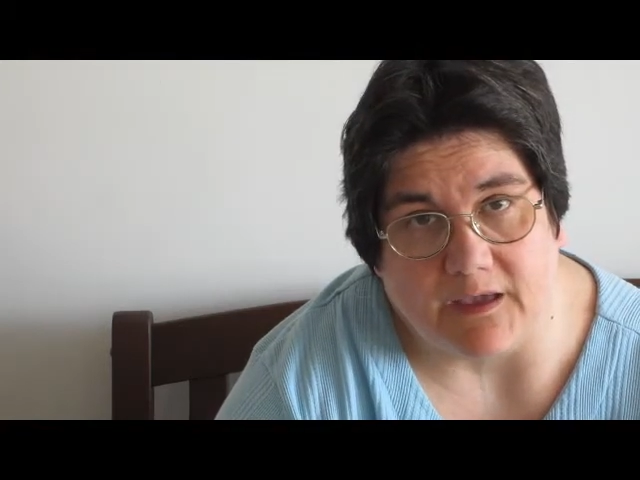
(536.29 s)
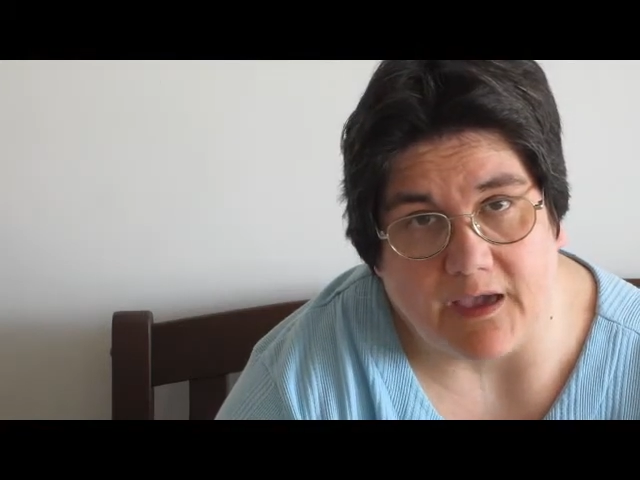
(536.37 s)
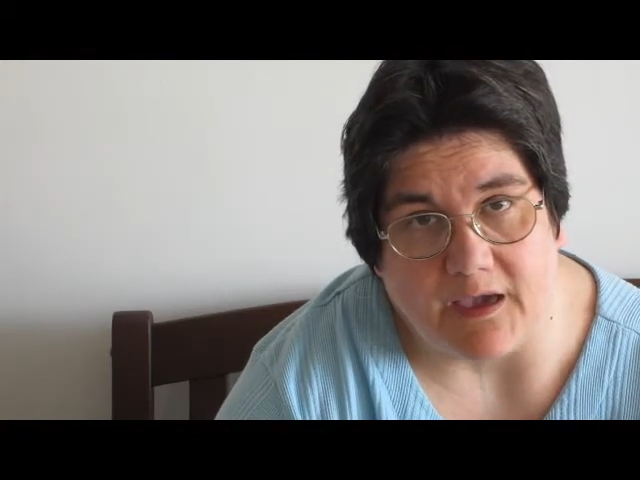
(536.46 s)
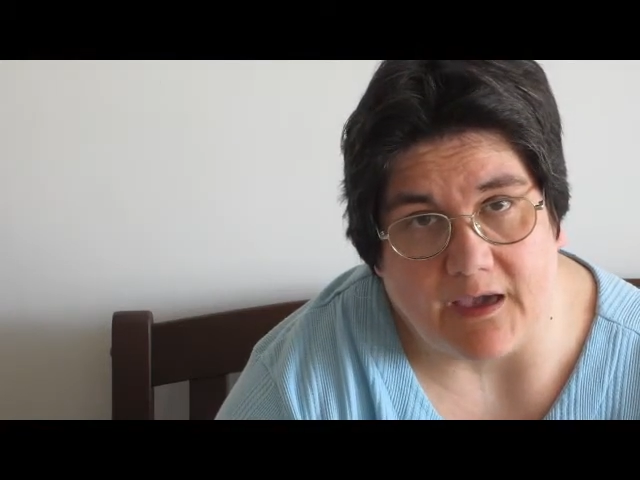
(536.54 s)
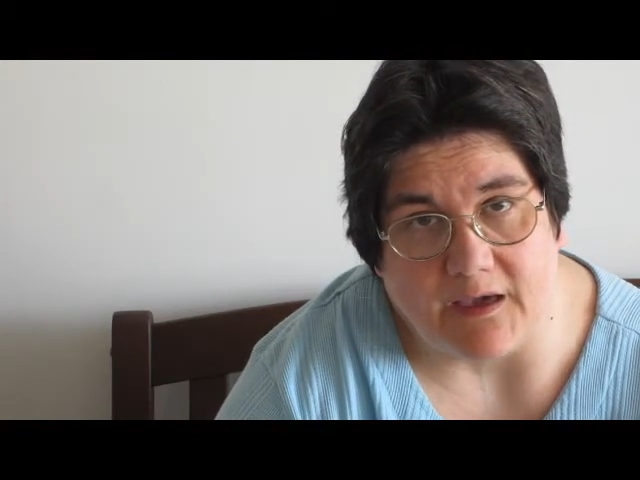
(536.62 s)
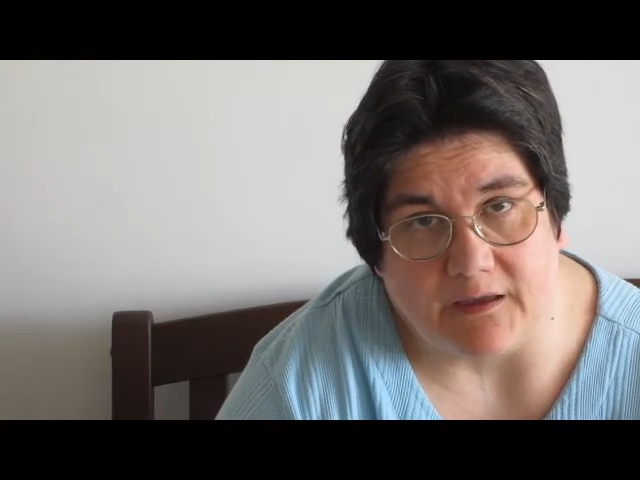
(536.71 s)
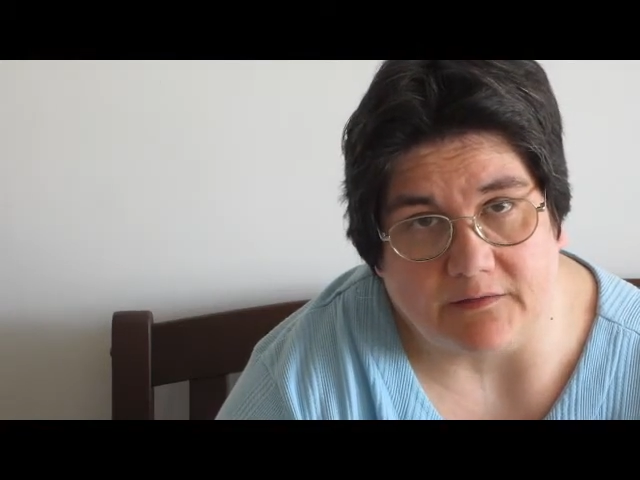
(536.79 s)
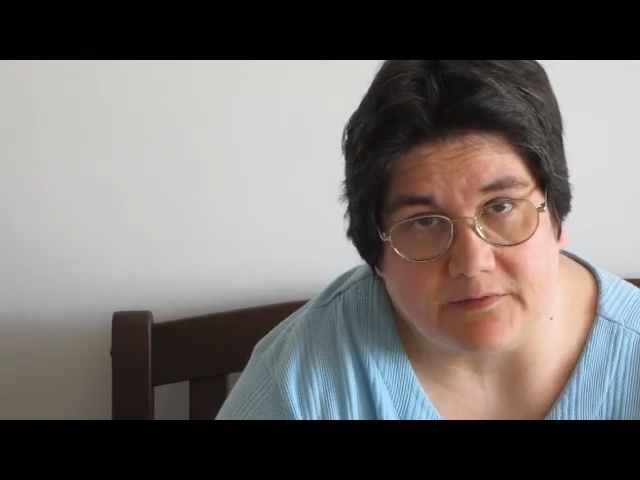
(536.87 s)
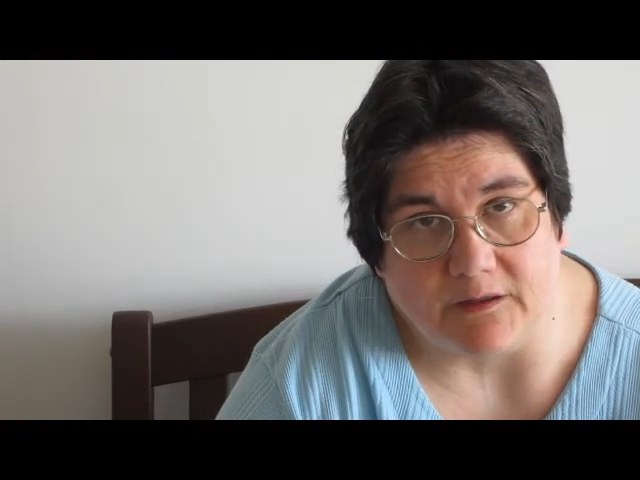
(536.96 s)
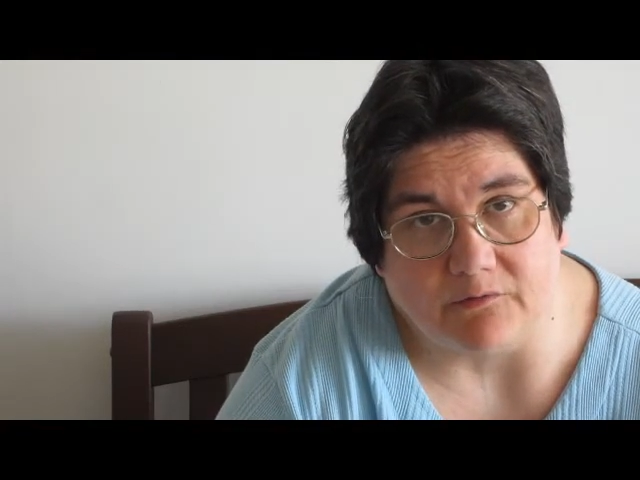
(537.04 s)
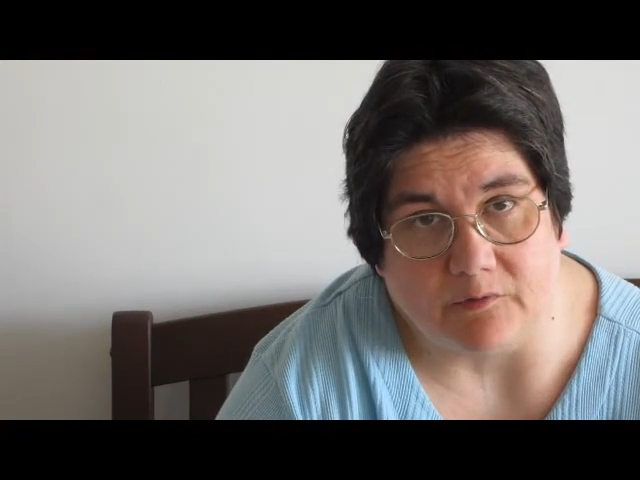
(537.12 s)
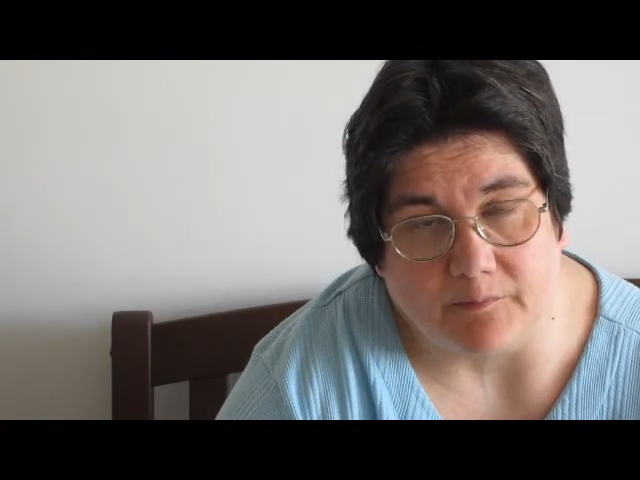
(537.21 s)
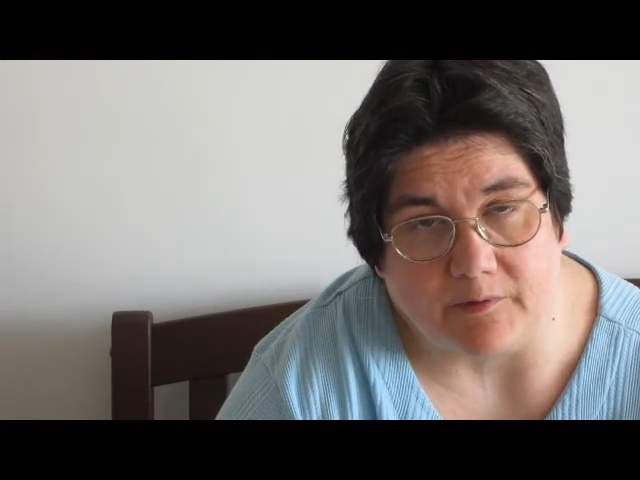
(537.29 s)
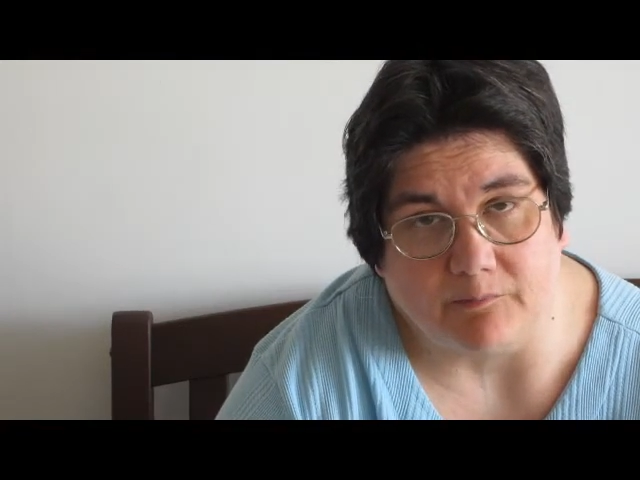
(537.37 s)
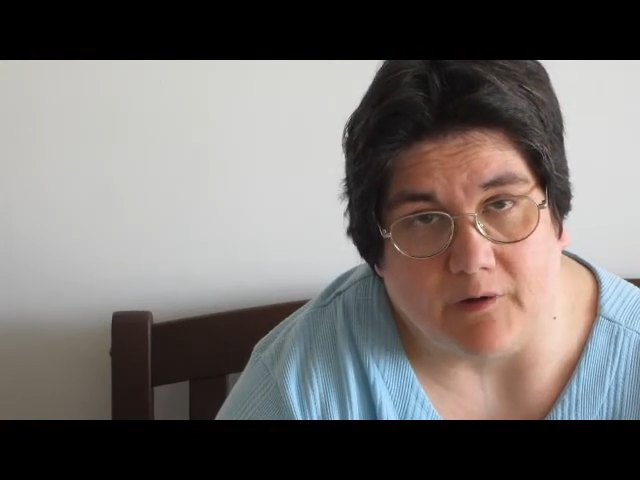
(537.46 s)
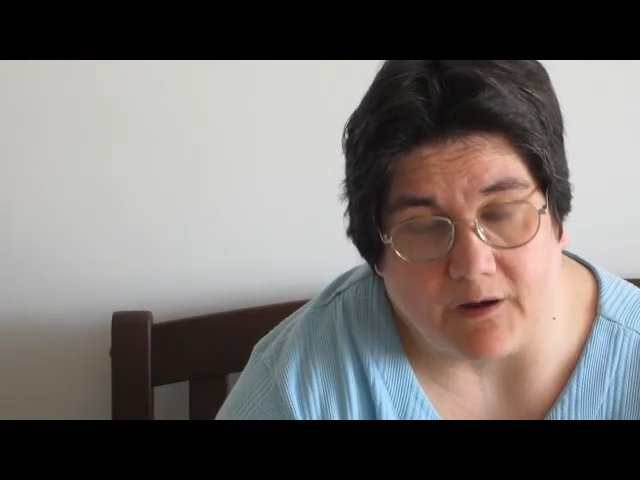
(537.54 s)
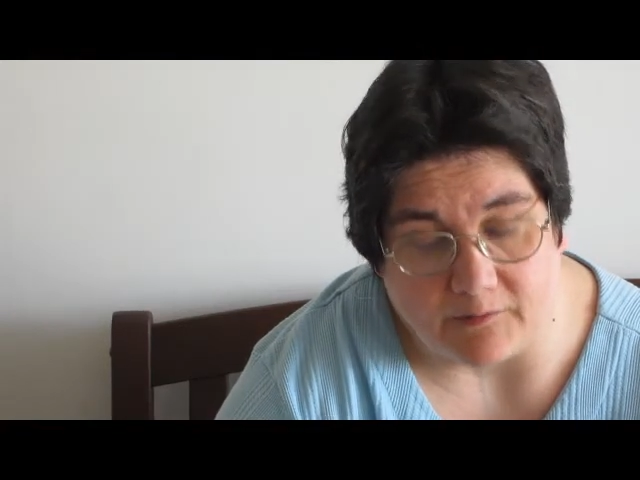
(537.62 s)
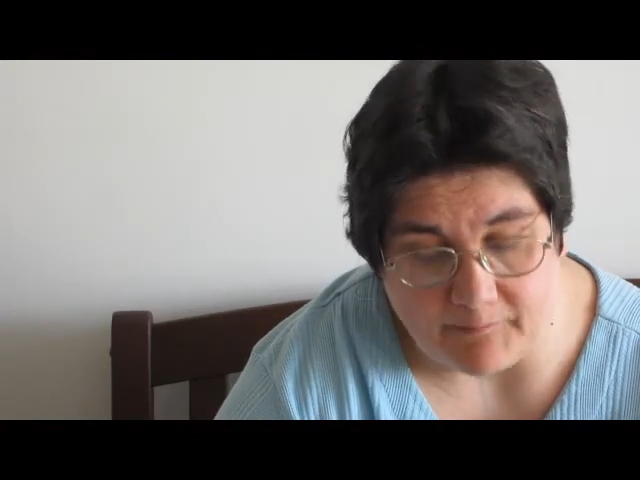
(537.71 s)
and they were a big
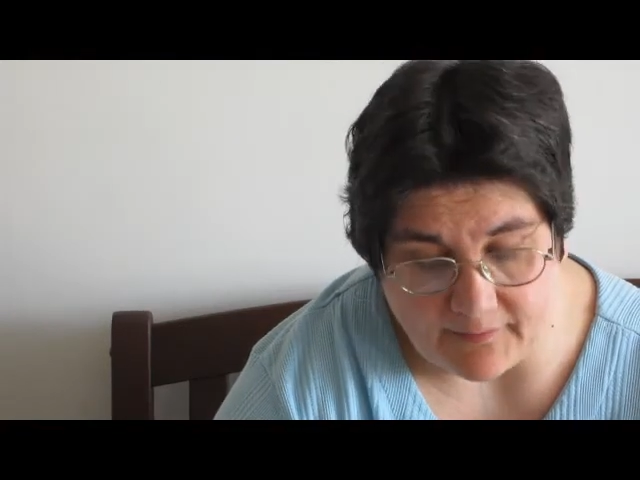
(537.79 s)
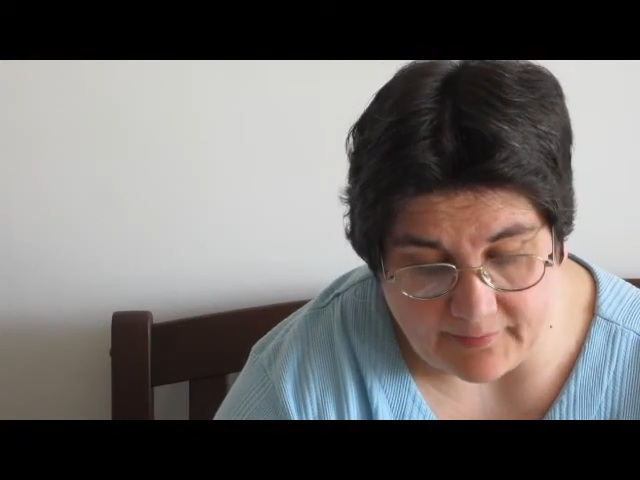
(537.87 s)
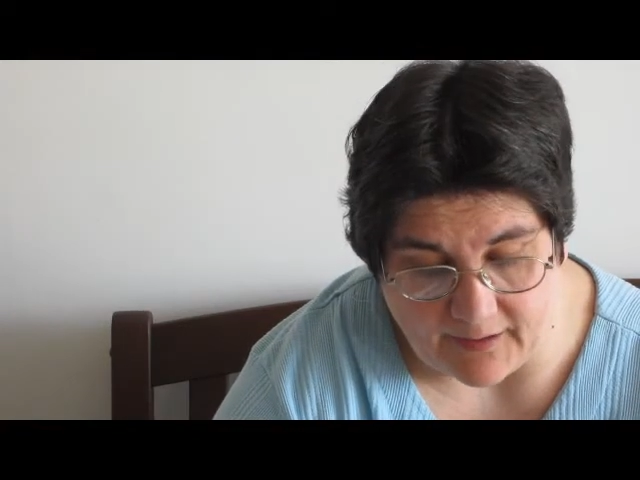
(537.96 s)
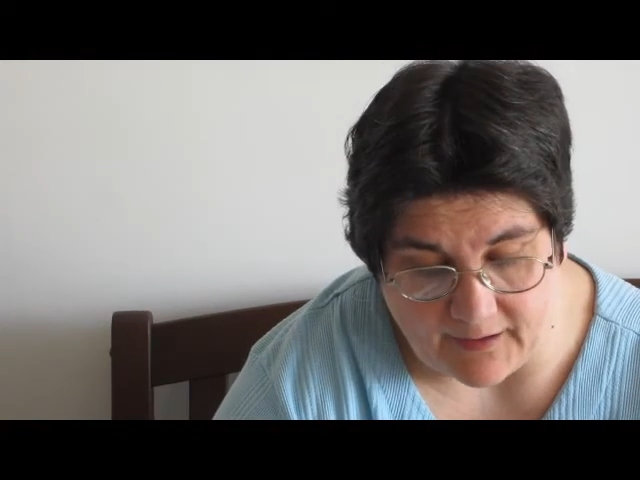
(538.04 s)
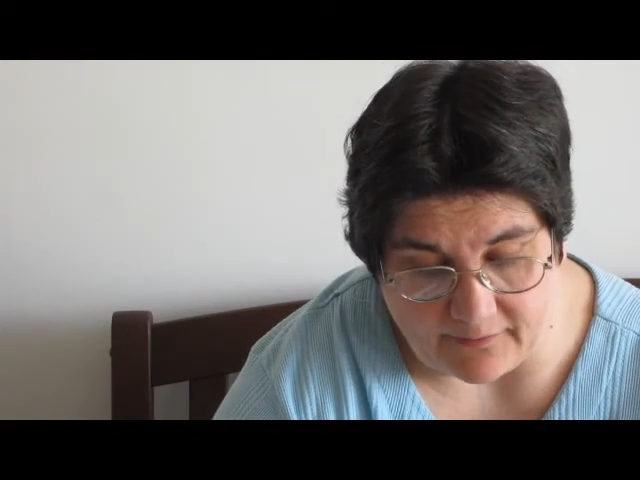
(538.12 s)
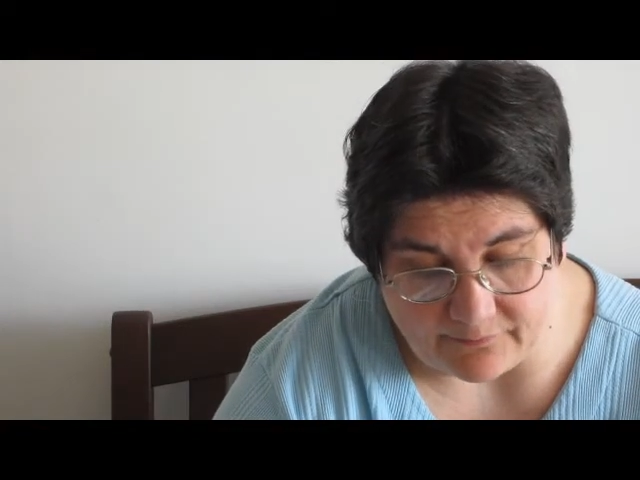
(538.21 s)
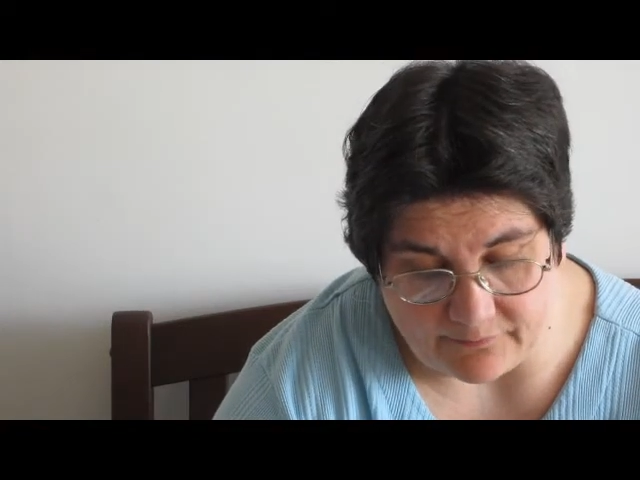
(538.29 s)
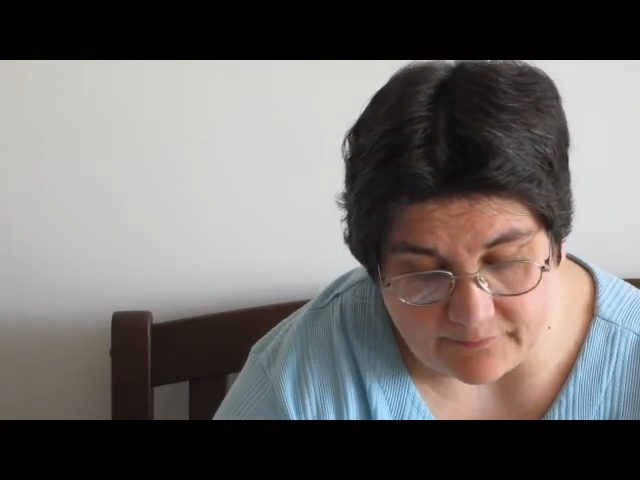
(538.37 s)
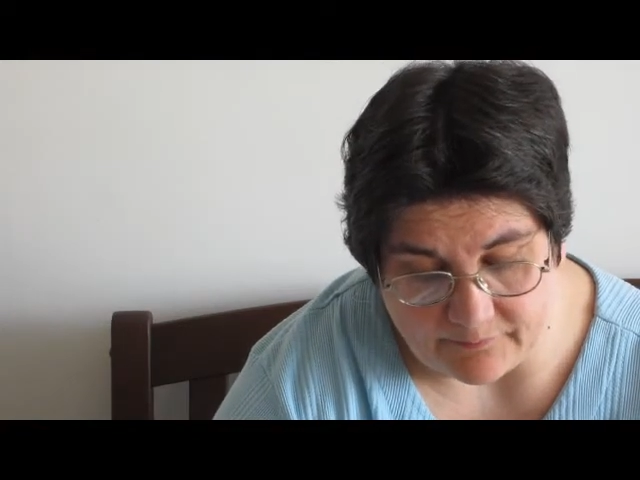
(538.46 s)
part of my life.